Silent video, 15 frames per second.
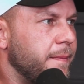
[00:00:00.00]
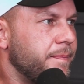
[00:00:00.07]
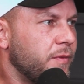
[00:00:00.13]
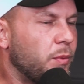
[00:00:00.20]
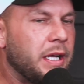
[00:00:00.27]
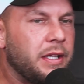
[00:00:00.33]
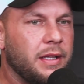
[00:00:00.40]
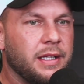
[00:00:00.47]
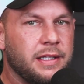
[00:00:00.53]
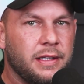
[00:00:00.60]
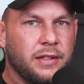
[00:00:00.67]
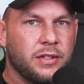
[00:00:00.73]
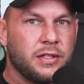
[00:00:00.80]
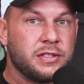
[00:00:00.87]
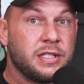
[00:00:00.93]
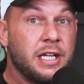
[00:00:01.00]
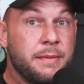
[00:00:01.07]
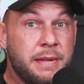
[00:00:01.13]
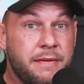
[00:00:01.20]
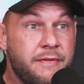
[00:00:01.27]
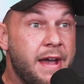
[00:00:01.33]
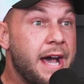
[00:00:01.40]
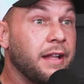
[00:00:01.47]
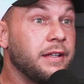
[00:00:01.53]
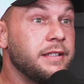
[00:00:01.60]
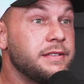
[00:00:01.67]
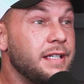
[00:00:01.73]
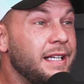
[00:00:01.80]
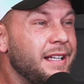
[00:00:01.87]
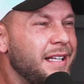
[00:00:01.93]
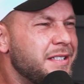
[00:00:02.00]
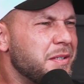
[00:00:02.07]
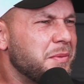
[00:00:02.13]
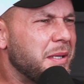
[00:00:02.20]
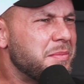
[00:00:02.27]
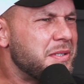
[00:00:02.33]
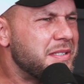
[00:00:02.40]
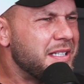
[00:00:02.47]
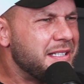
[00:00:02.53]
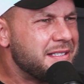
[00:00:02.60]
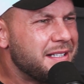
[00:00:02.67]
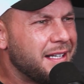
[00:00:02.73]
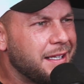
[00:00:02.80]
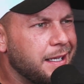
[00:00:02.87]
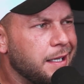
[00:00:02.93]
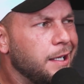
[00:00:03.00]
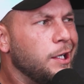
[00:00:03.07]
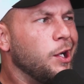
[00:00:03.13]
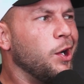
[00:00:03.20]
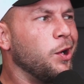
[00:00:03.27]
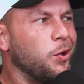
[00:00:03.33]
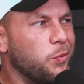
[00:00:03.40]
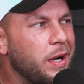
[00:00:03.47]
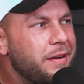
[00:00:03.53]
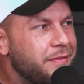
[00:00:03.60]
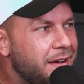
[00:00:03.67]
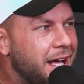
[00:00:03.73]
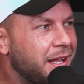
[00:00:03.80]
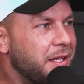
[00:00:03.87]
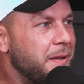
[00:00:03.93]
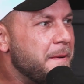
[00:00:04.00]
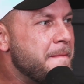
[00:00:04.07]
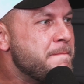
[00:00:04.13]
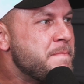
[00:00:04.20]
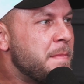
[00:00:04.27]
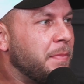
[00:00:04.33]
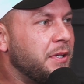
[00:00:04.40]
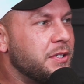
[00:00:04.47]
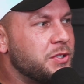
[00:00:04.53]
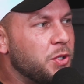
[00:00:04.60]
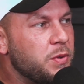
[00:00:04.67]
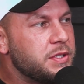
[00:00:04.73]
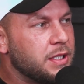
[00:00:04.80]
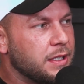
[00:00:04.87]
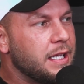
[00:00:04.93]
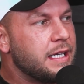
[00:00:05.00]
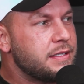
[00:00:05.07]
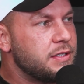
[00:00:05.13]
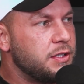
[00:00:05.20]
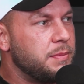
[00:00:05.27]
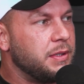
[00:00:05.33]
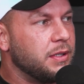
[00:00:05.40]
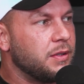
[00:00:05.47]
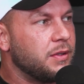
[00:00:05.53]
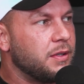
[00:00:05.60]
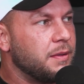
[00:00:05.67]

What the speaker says: right? There's going to be valleys, and sometimes it's not like a great valley, but there's always a lesson to be learned.